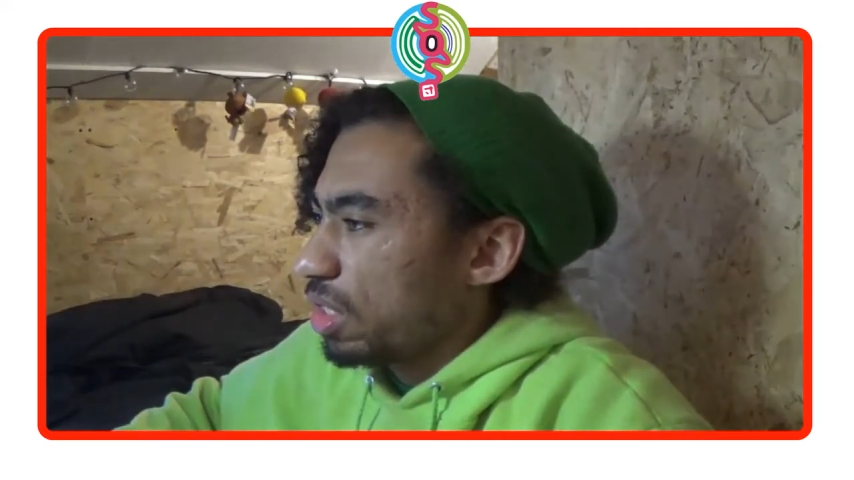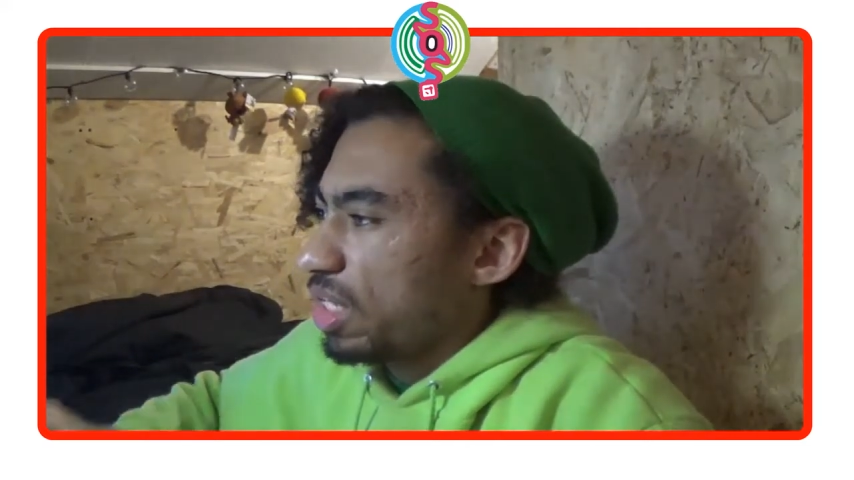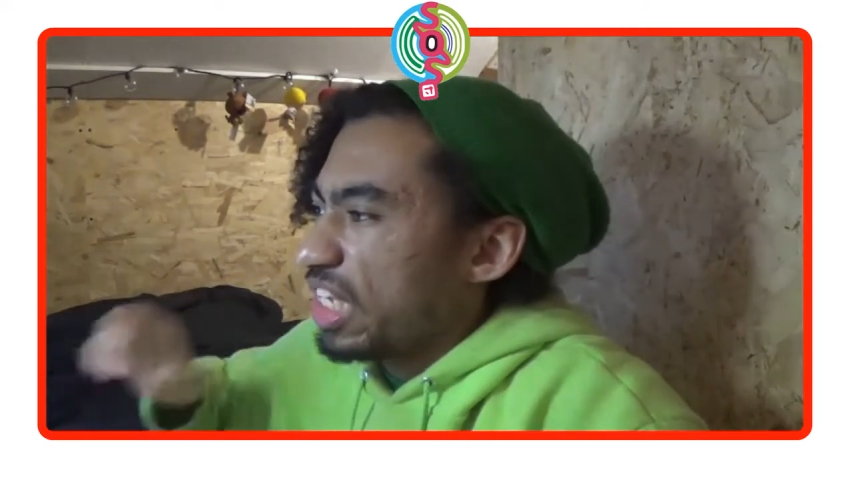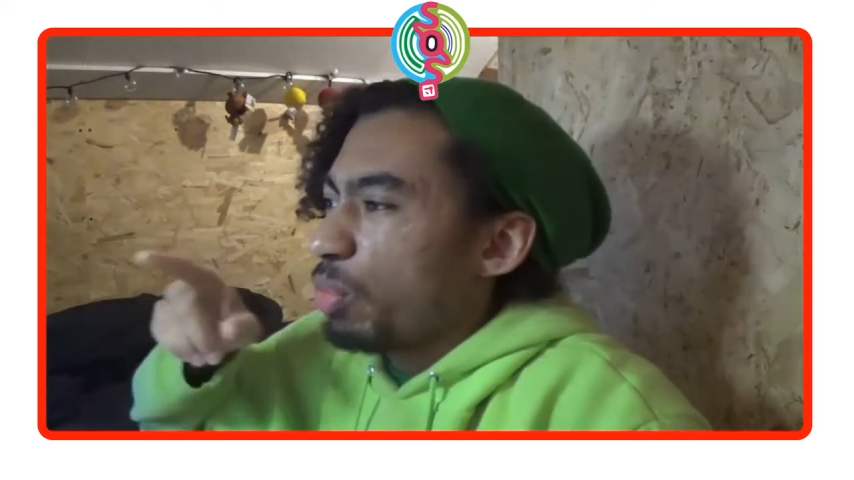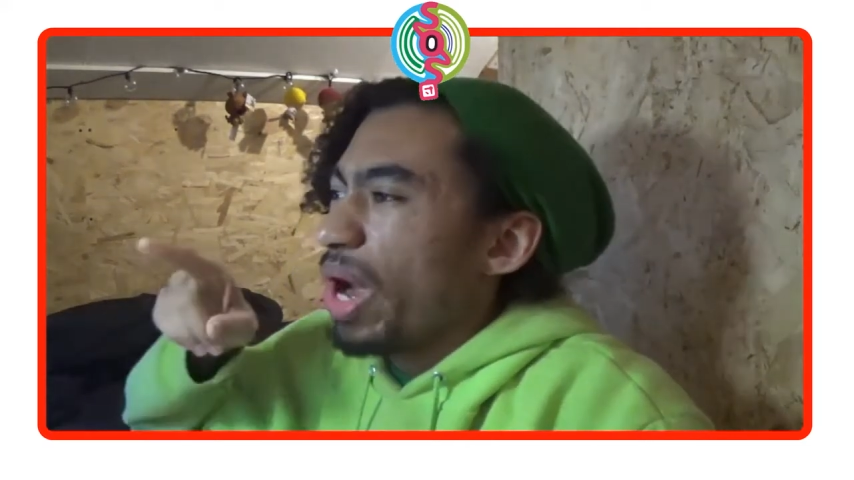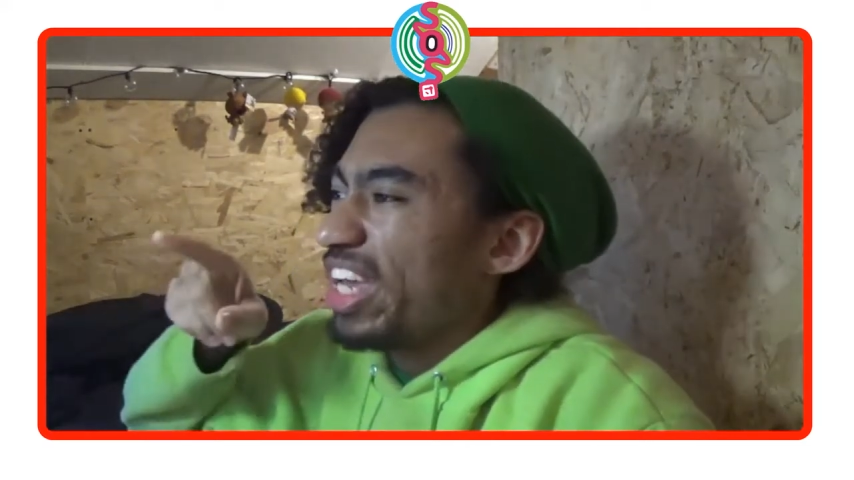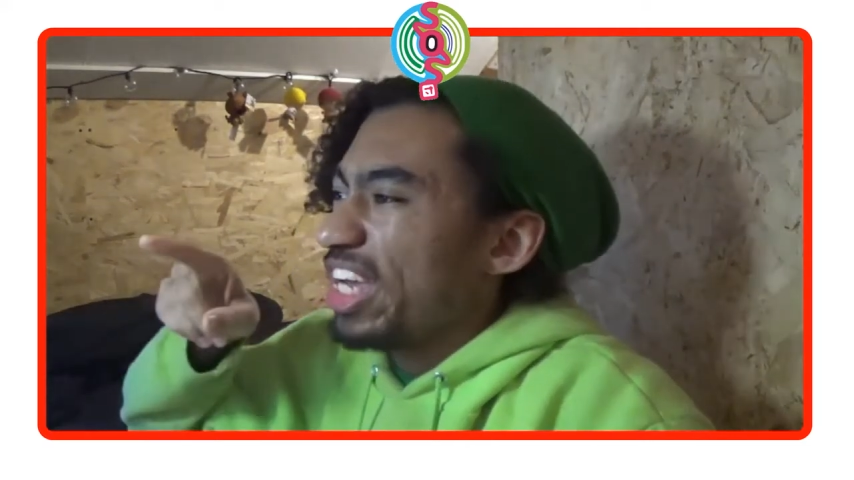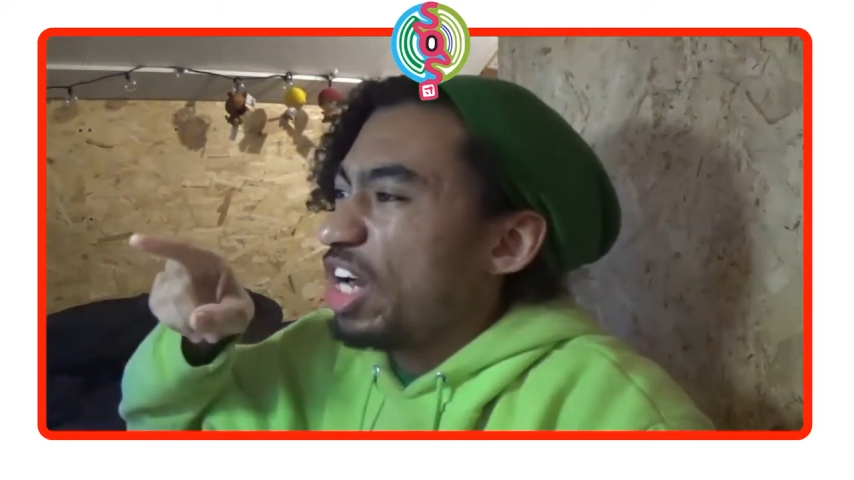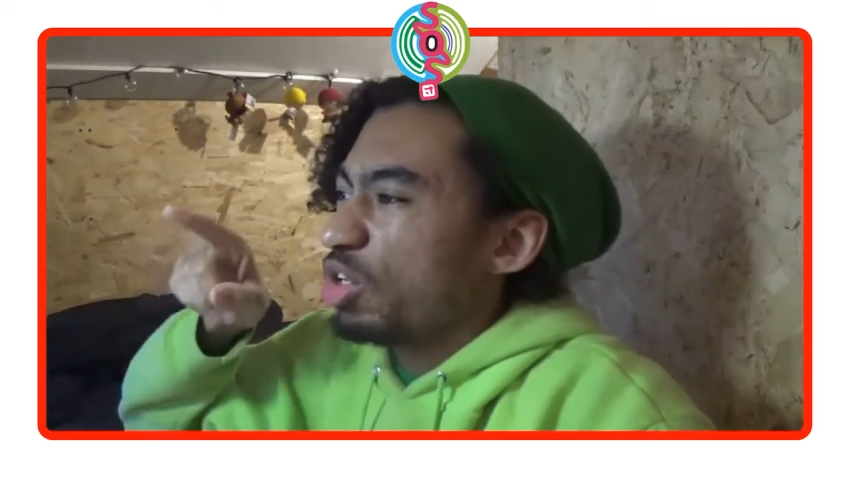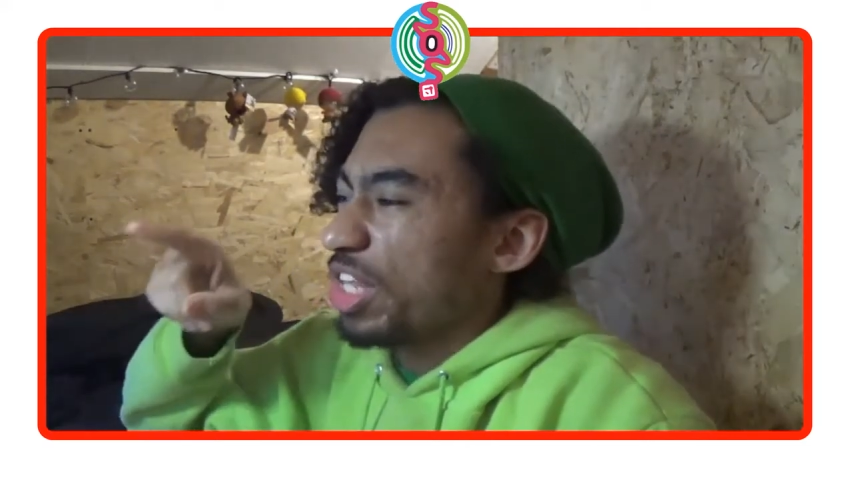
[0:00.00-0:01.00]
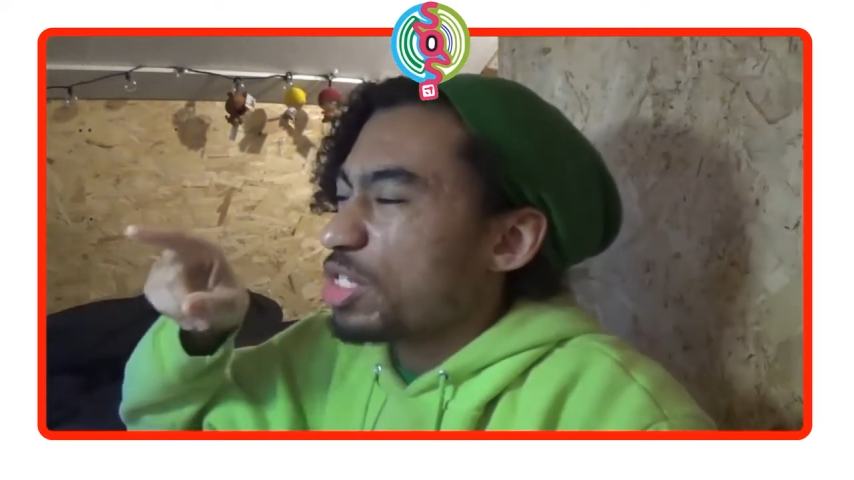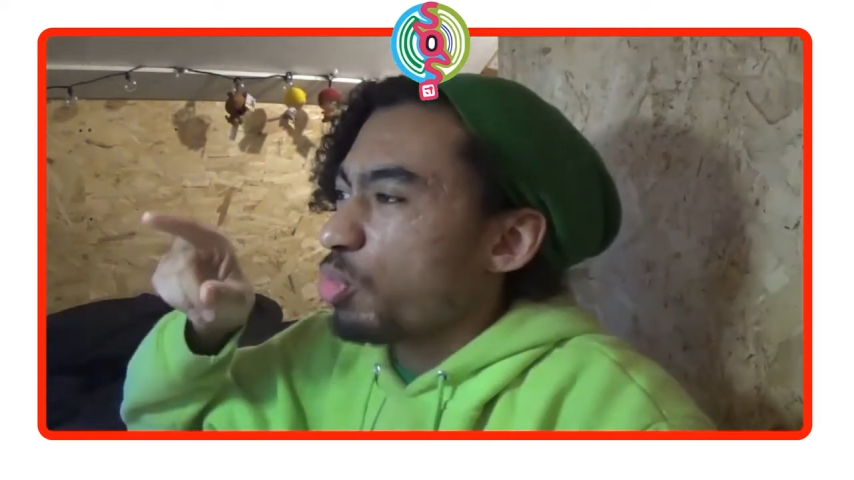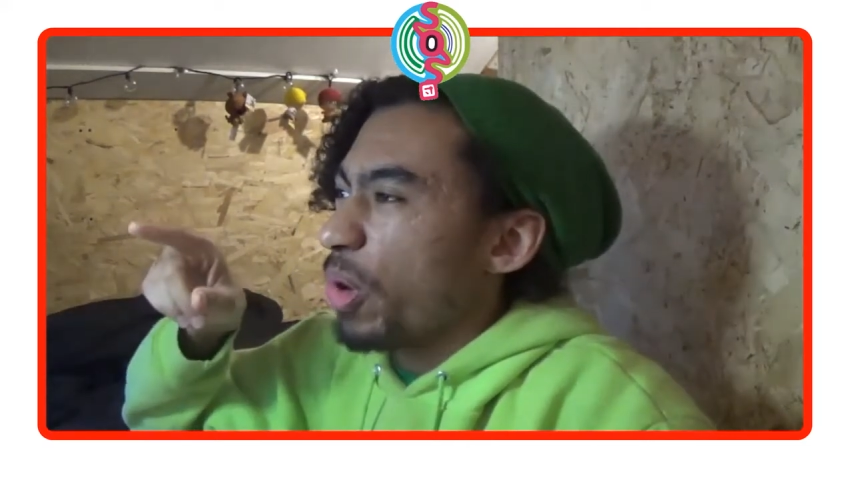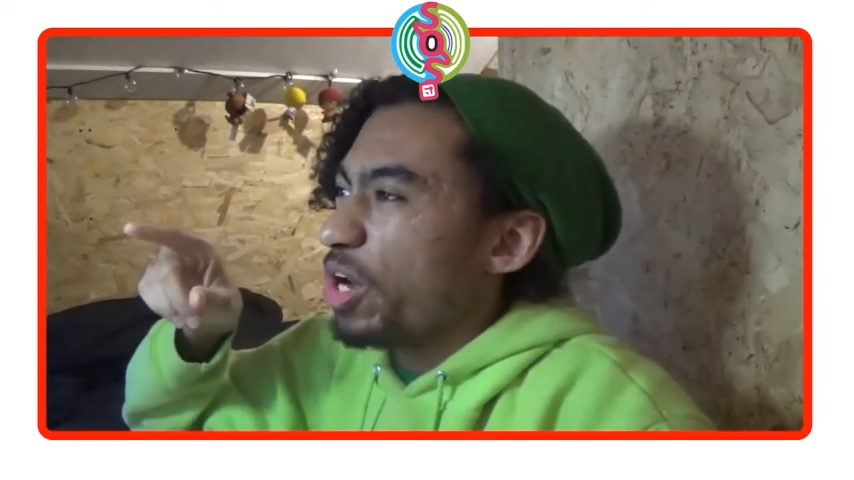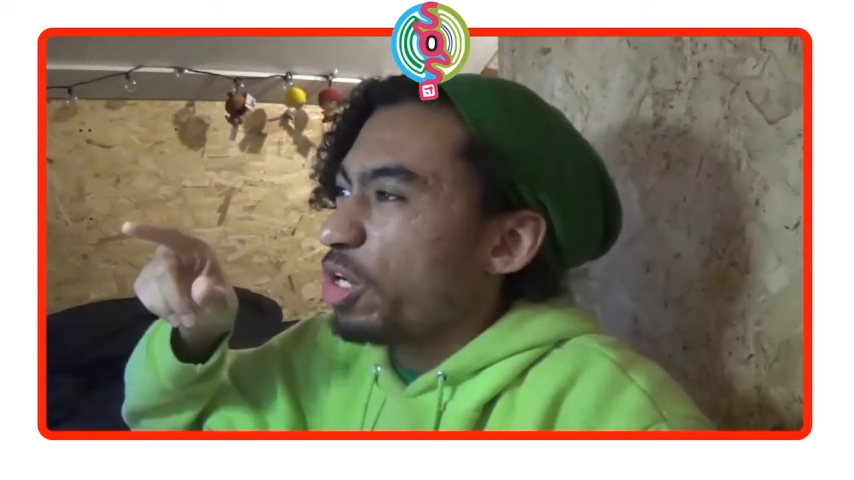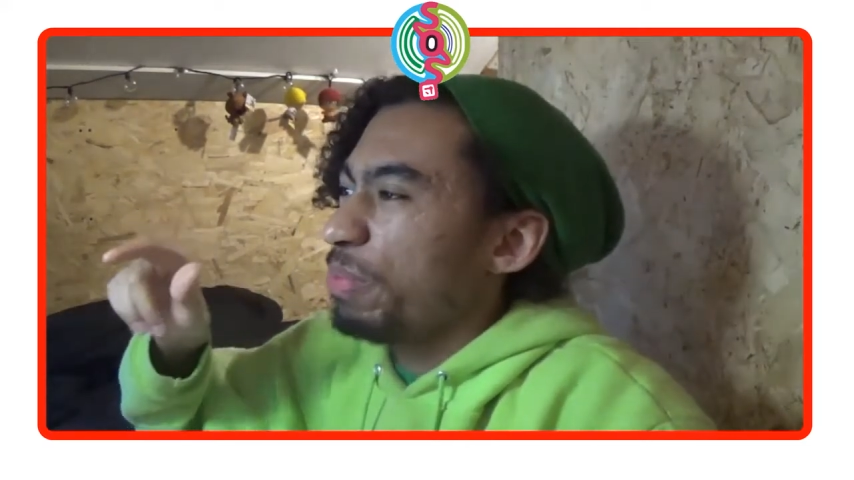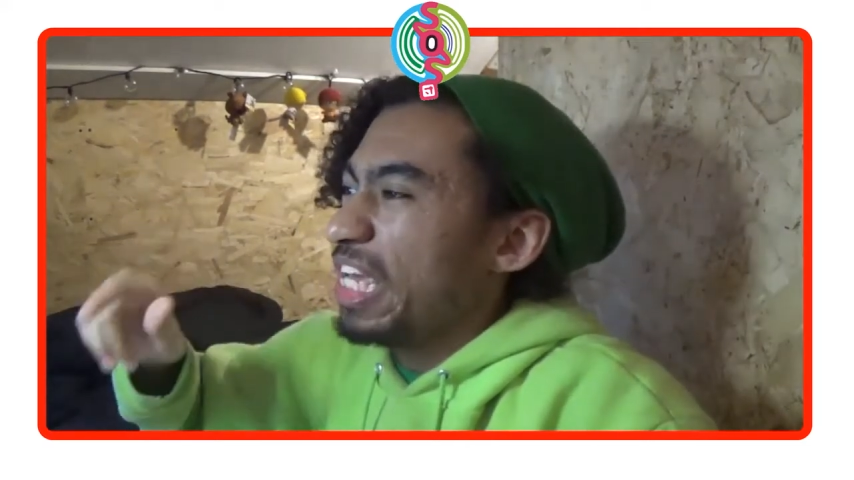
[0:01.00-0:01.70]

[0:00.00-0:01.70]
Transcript: Yeah, right here, this weird